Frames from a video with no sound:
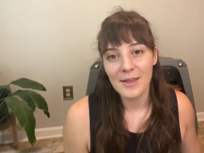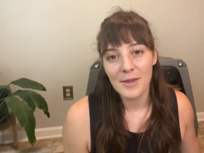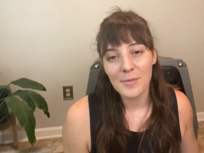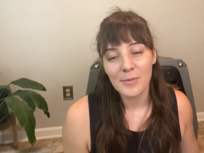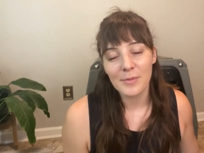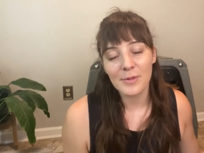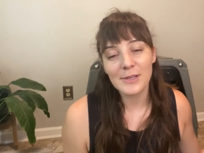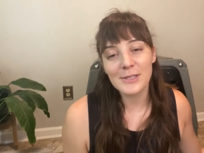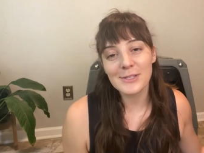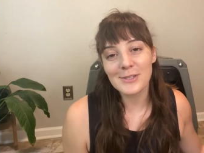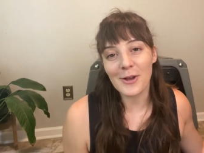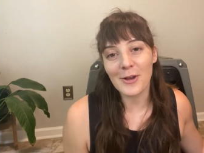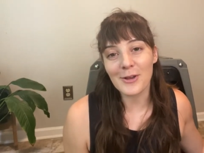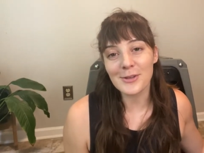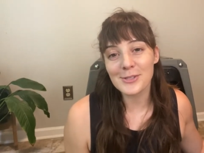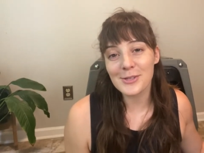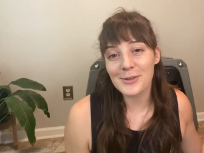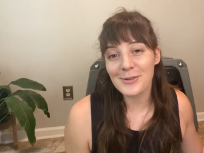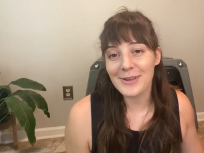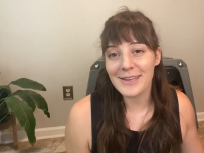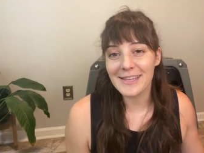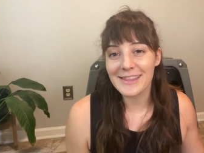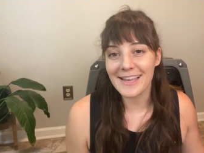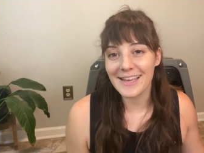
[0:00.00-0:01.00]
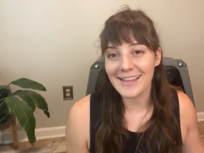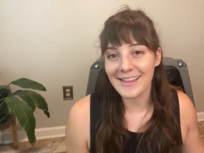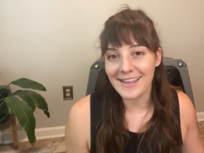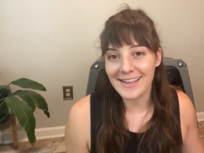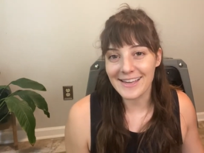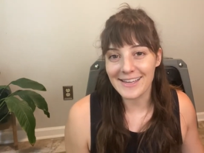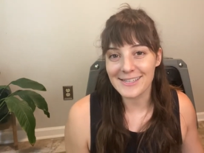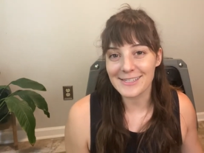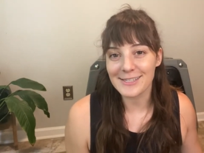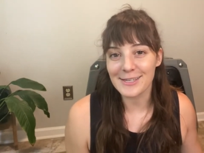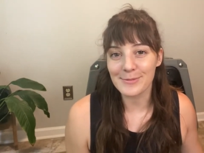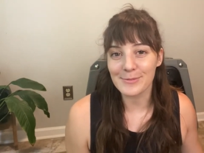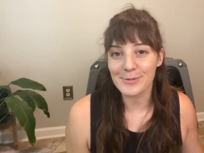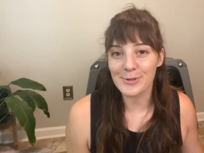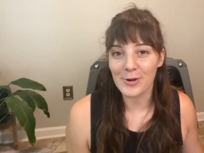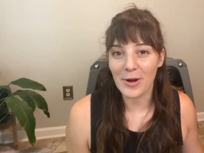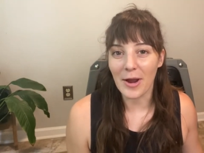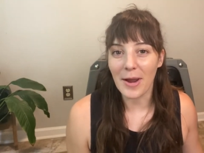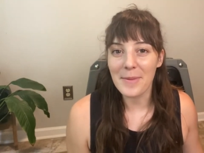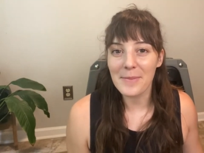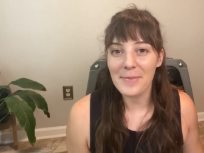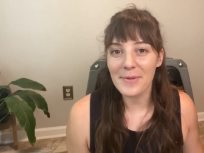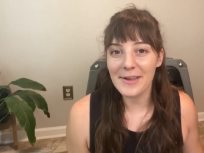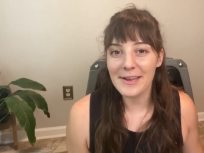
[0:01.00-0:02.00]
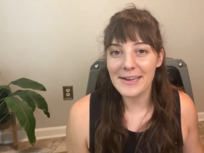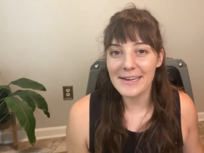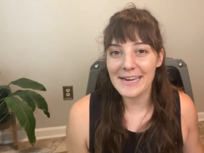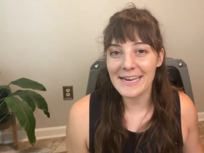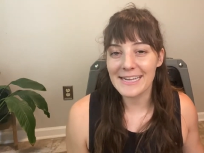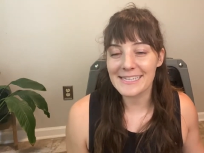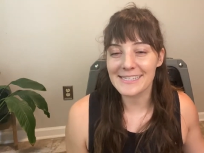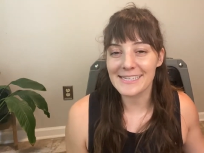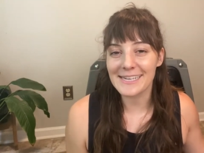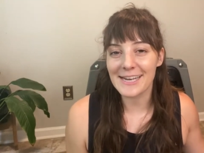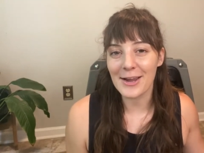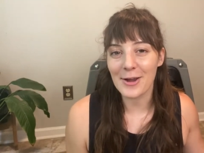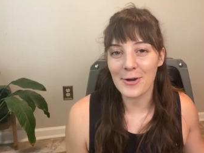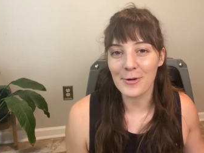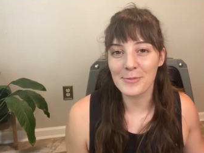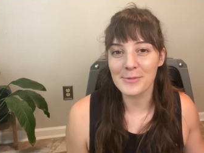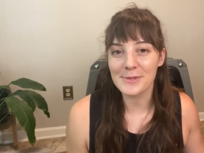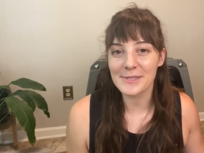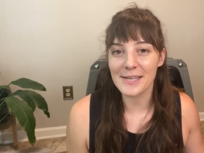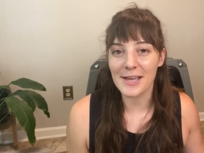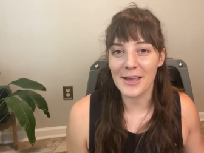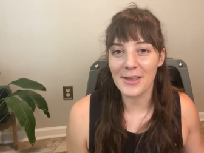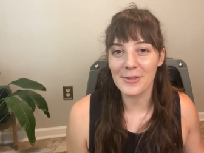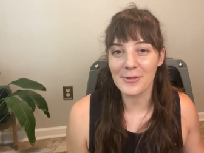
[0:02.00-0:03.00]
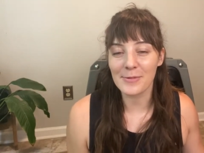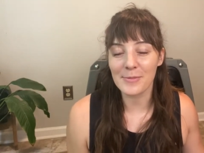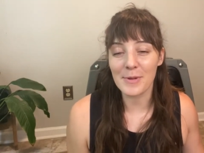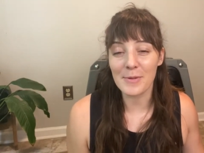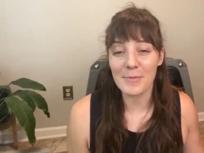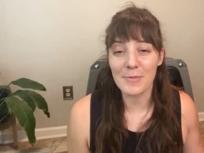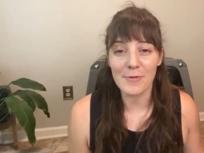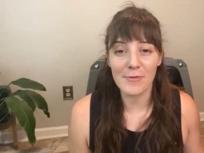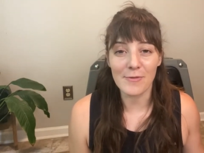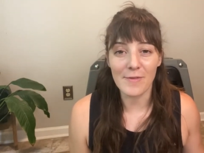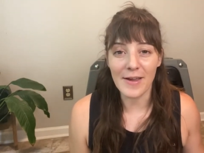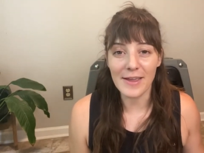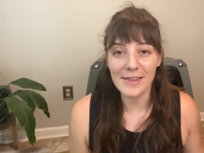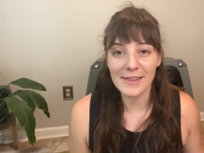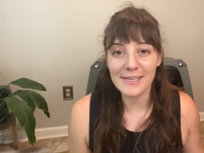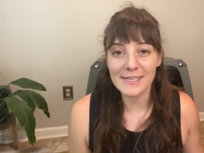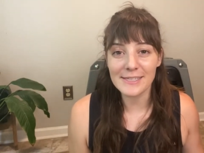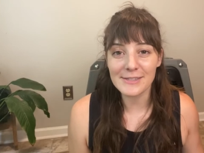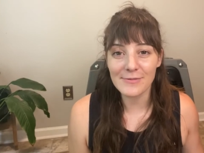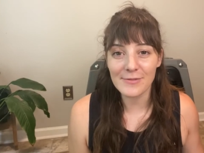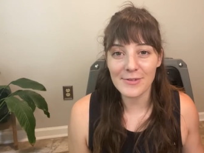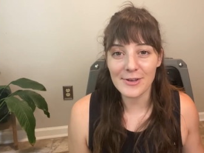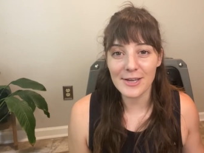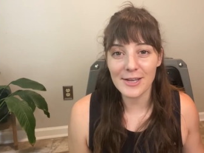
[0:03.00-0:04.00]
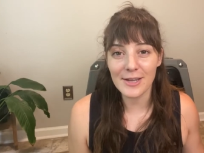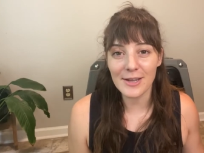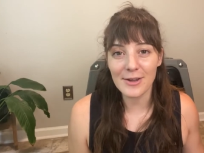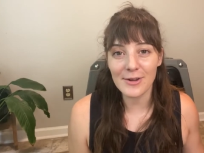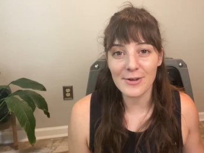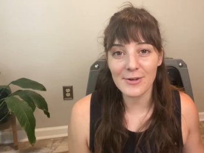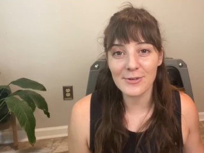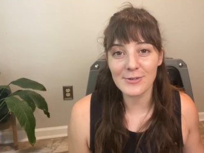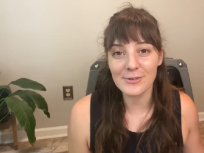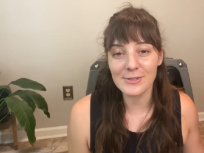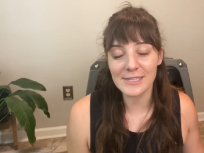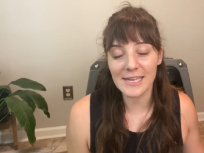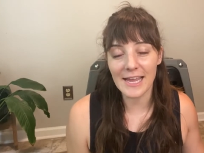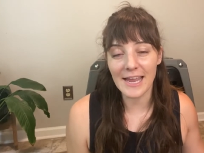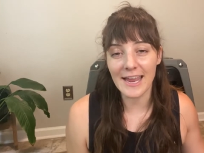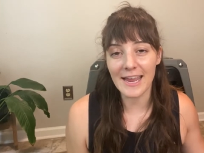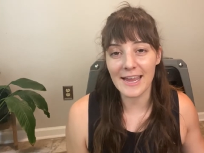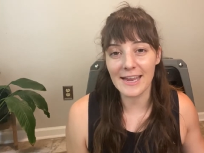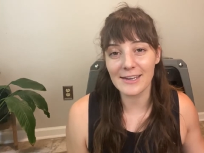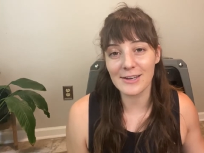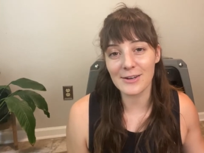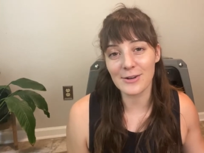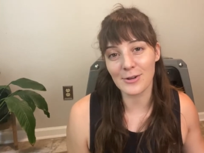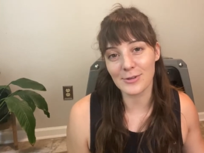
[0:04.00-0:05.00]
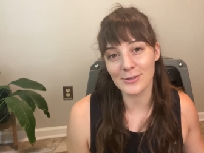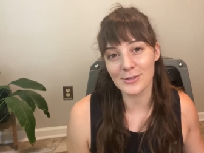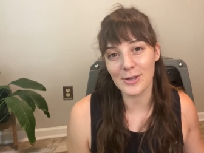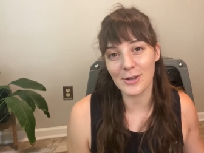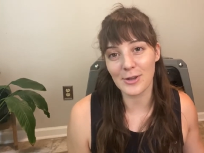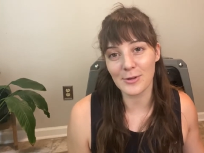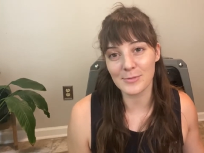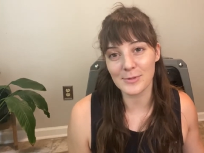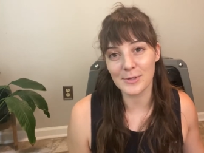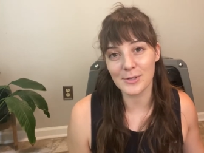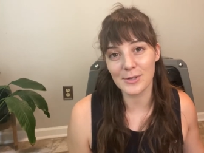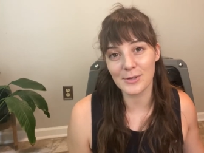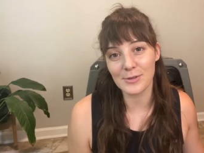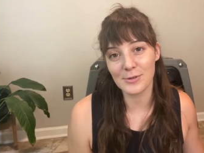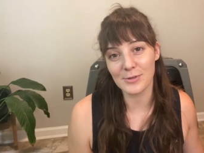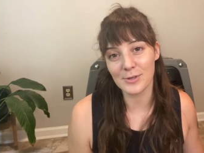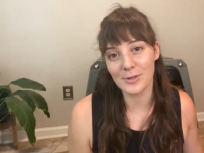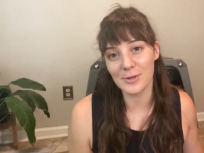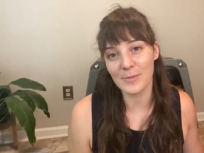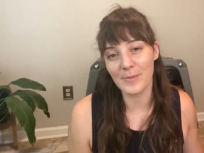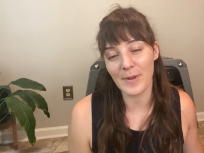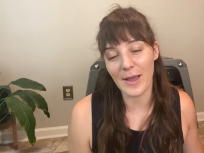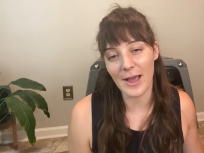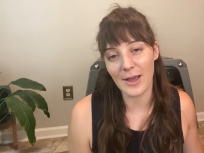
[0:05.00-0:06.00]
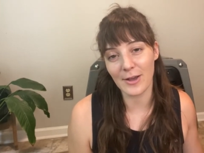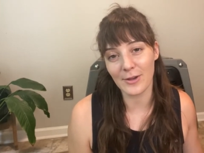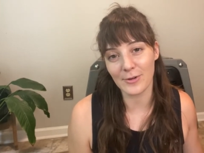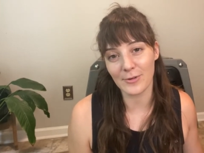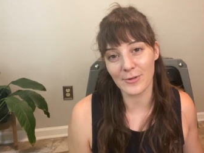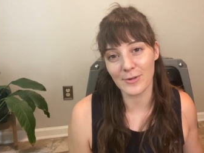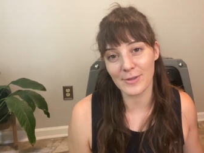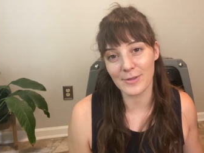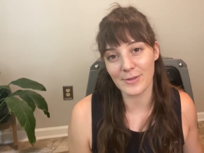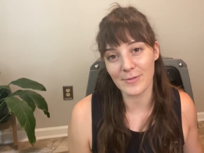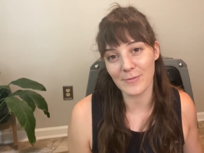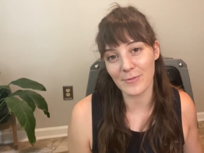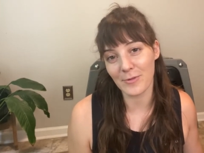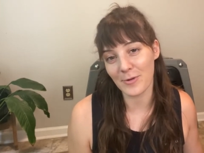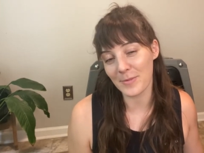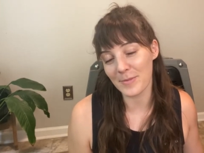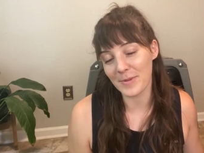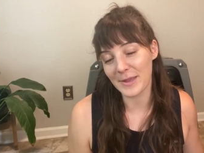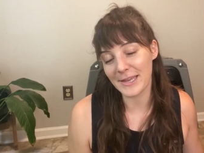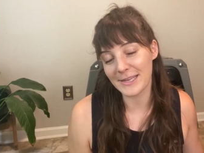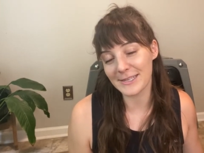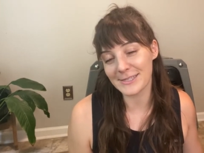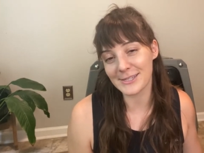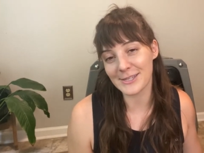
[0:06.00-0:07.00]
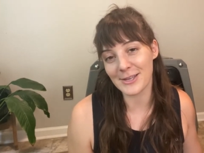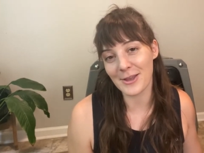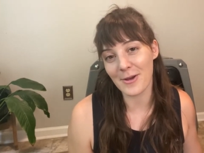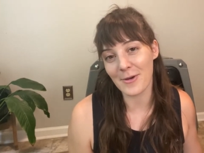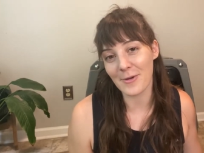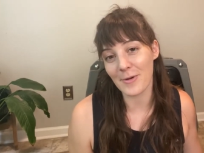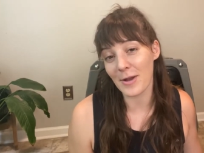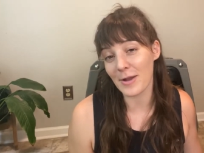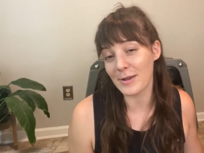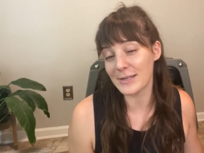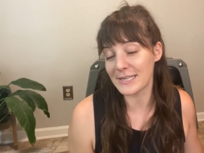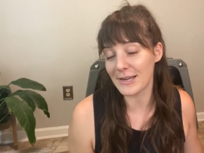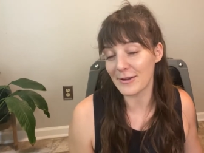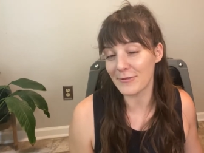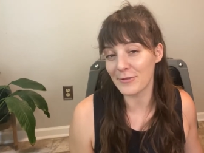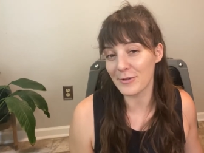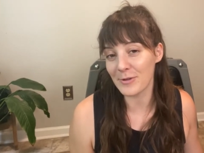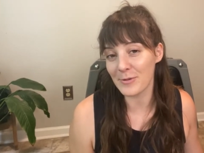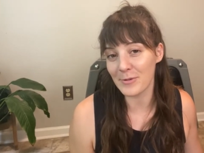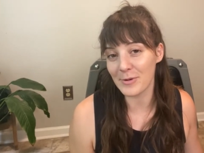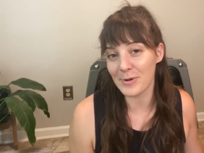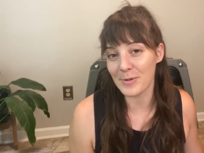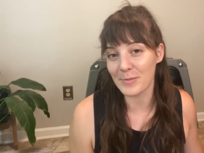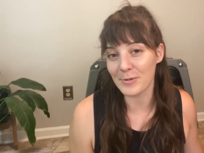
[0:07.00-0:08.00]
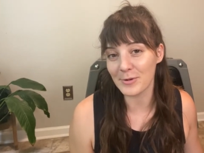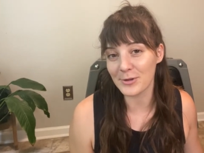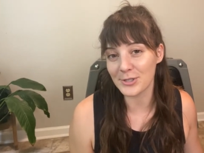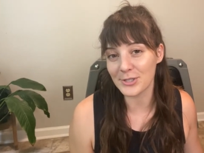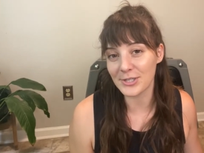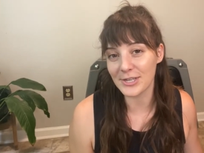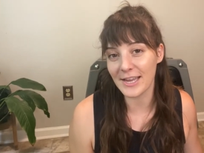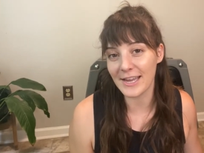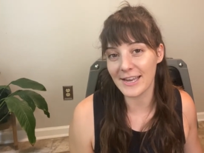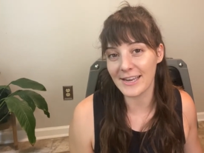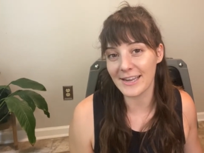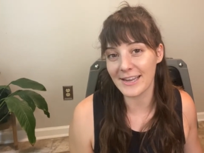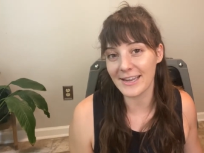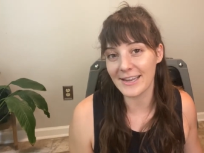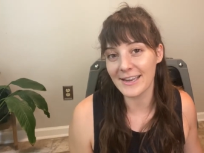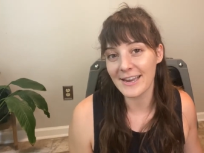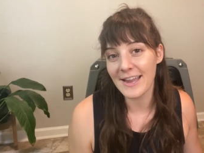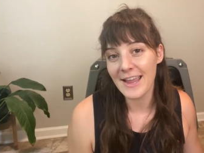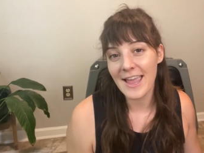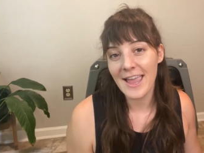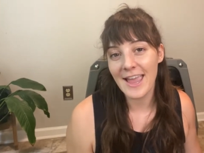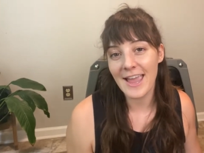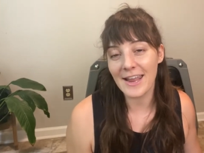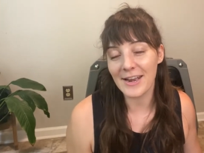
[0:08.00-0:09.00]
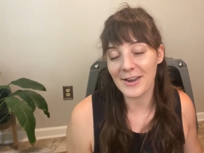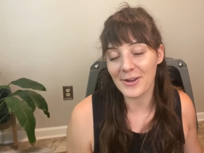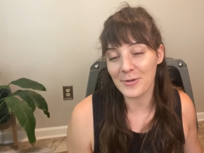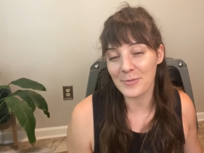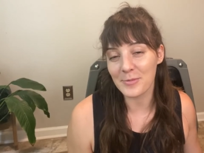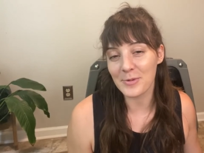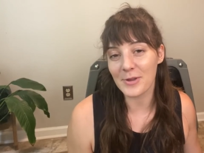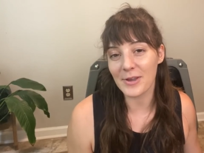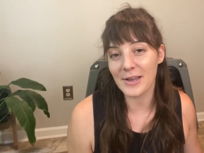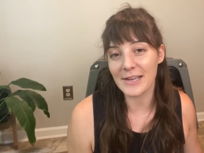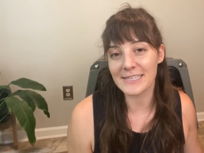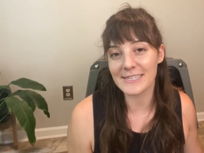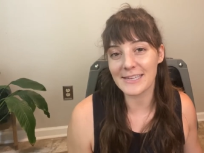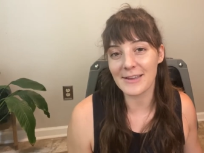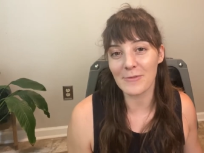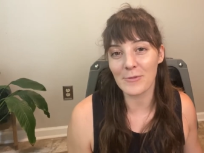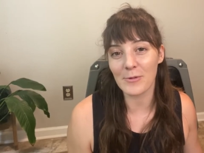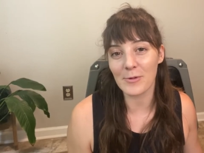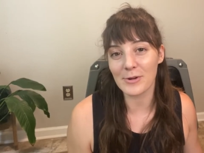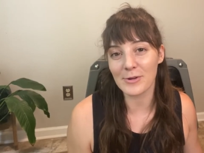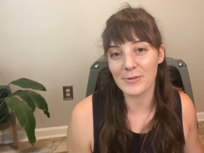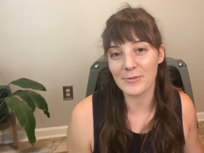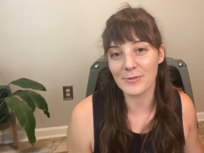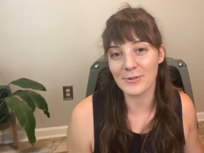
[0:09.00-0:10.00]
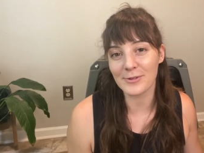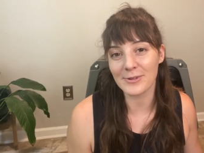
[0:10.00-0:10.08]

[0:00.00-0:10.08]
Please also hit that like and subscribe button, as it helps other people find these videos, and it also helps the YouTube algorithm for me. So I definitely would appreciate it, and I hope you guys have a wonderful